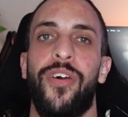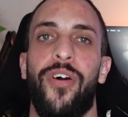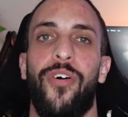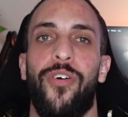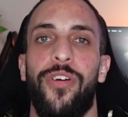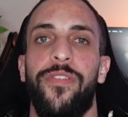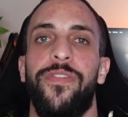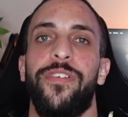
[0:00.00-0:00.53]

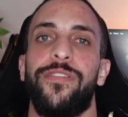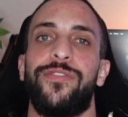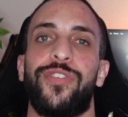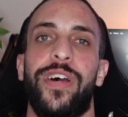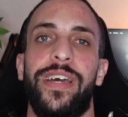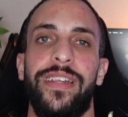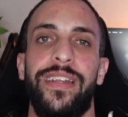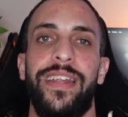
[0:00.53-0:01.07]
Or if you're
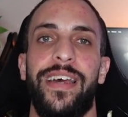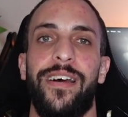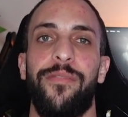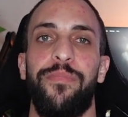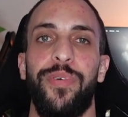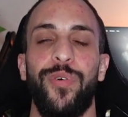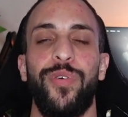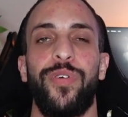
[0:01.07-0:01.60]
trying to
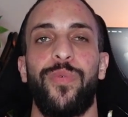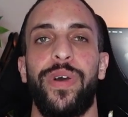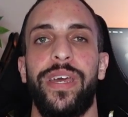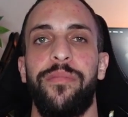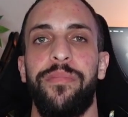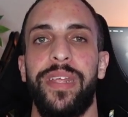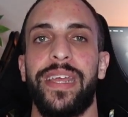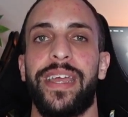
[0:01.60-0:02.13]
now build a way
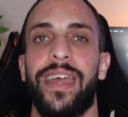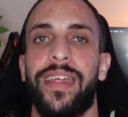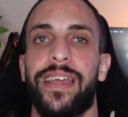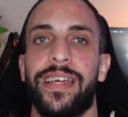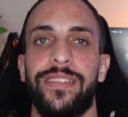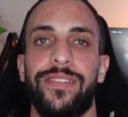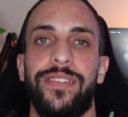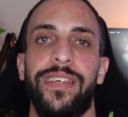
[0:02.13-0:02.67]
to mitigate
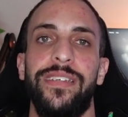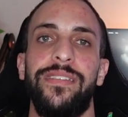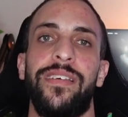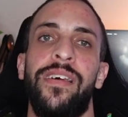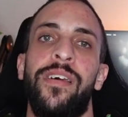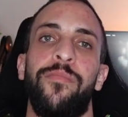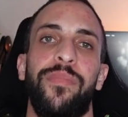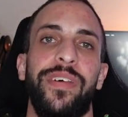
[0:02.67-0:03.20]
against these,
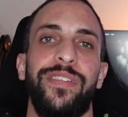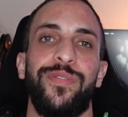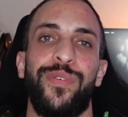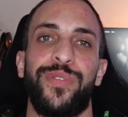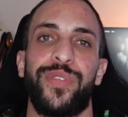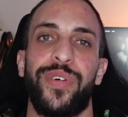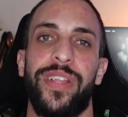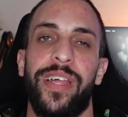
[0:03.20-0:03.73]
please
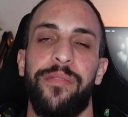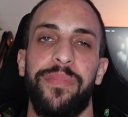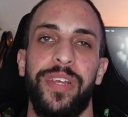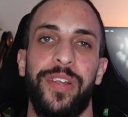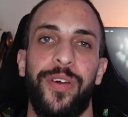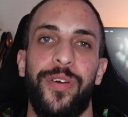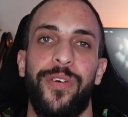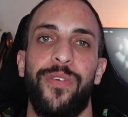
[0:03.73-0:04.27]
also let me
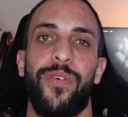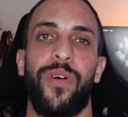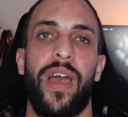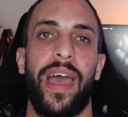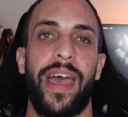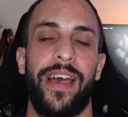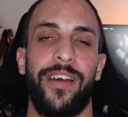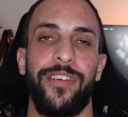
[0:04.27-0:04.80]
know
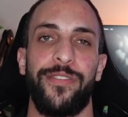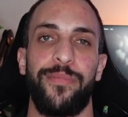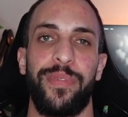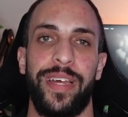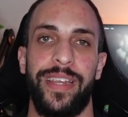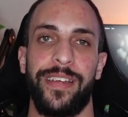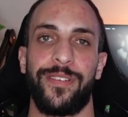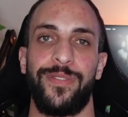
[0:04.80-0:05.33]
how you're
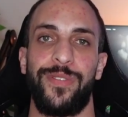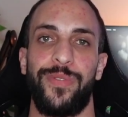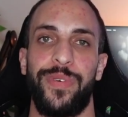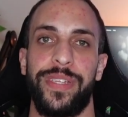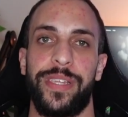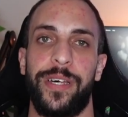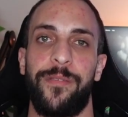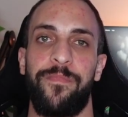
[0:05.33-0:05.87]
planning on
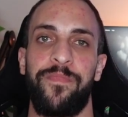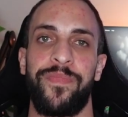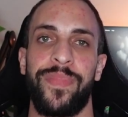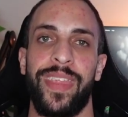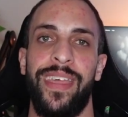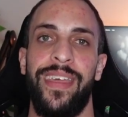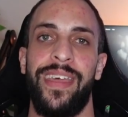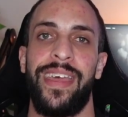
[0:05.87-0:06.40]
doing that.
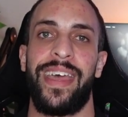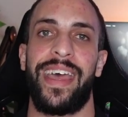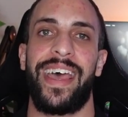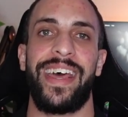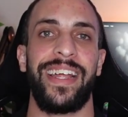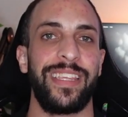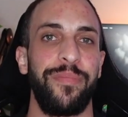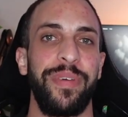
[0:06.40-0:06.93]

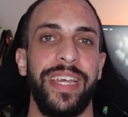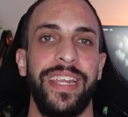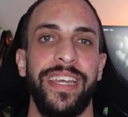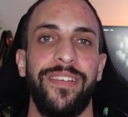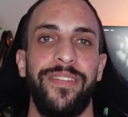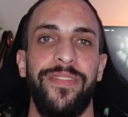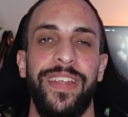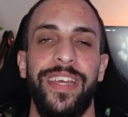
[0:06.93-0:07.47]
And at the beginning
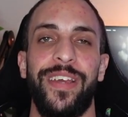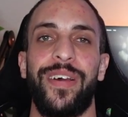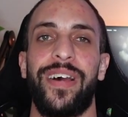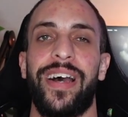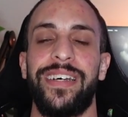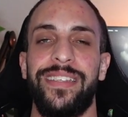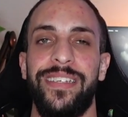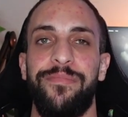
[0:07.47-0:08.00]
of the video,
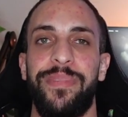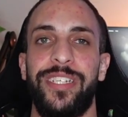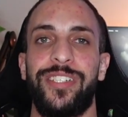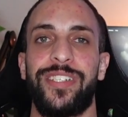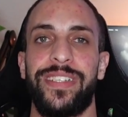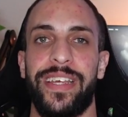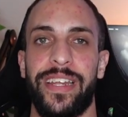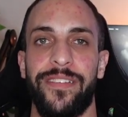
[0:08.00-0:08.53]
I did
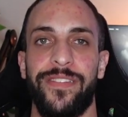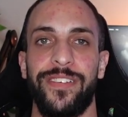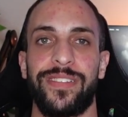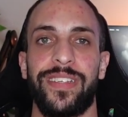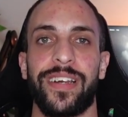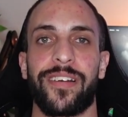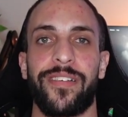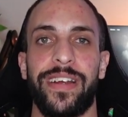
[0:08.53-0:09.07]
mention that if you
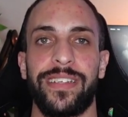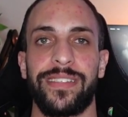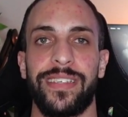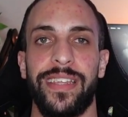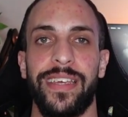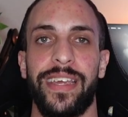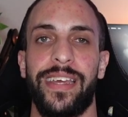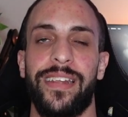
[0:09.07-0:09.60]
stuck around to
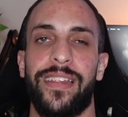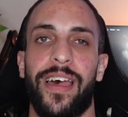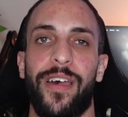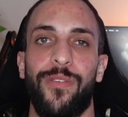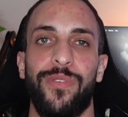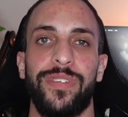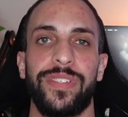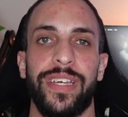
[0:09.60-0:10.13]
the end, I
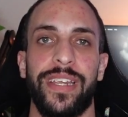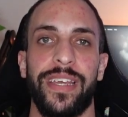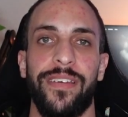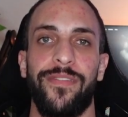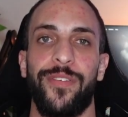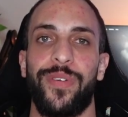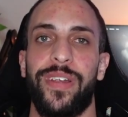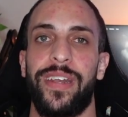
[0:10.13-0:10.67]
was going to
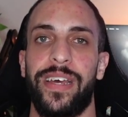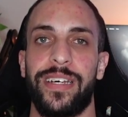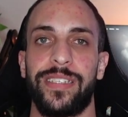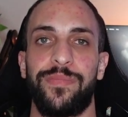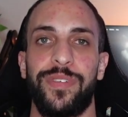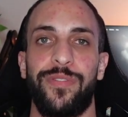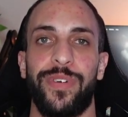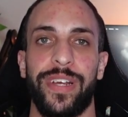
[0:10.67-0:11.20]
give you an
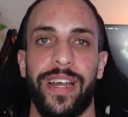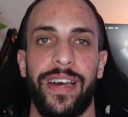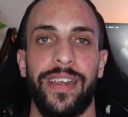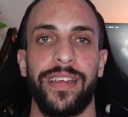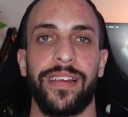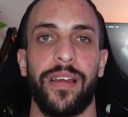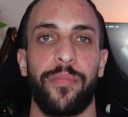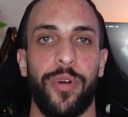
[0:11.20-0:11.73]
announcement
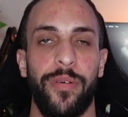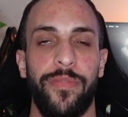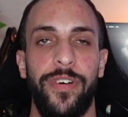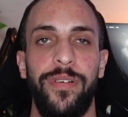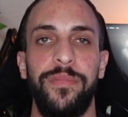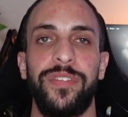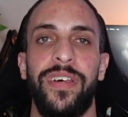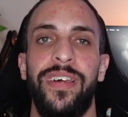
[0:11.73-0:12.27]
regarding prop
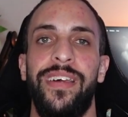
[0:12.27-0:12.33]
firms.